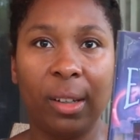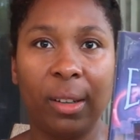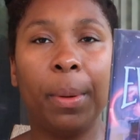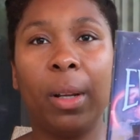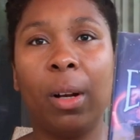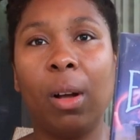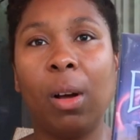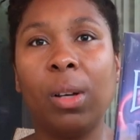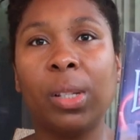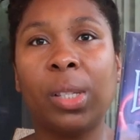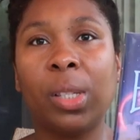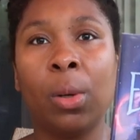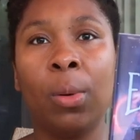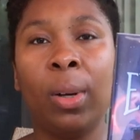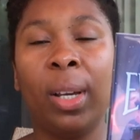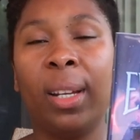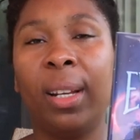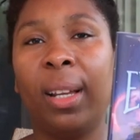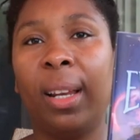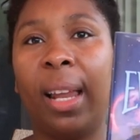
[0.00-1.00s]
but
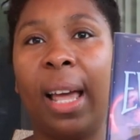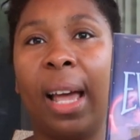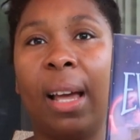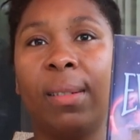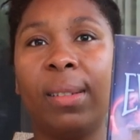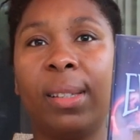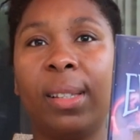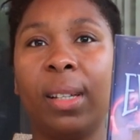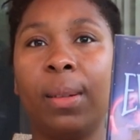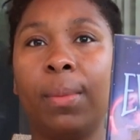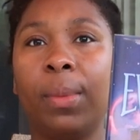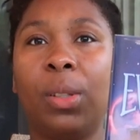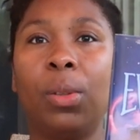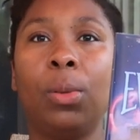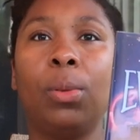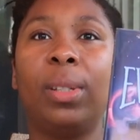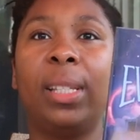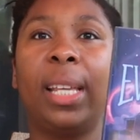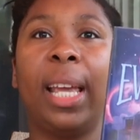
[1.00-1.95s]
also it allows them to